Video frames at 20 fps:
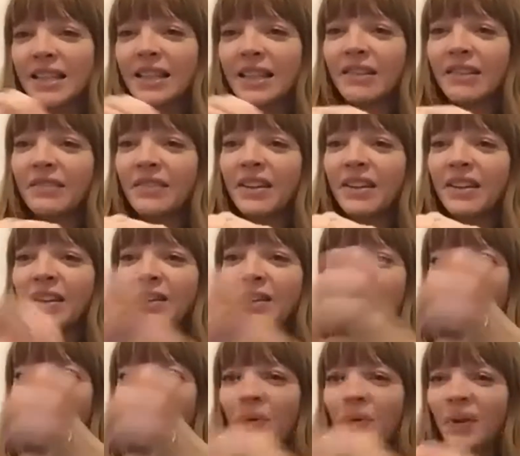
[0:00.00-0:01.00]
and then
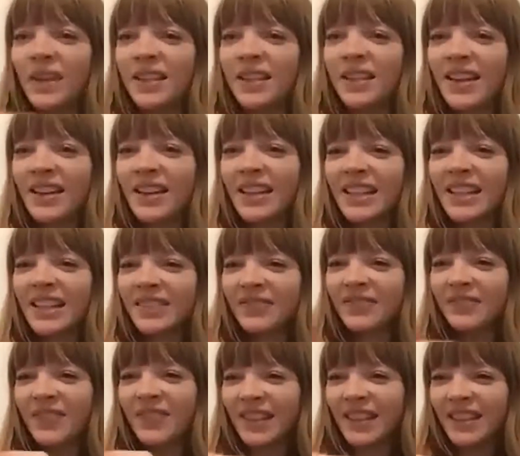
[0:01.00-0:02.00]
you boil it down, it
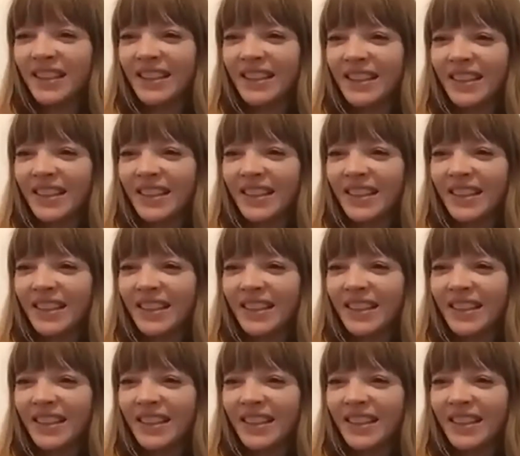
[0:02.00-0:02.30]
gets like,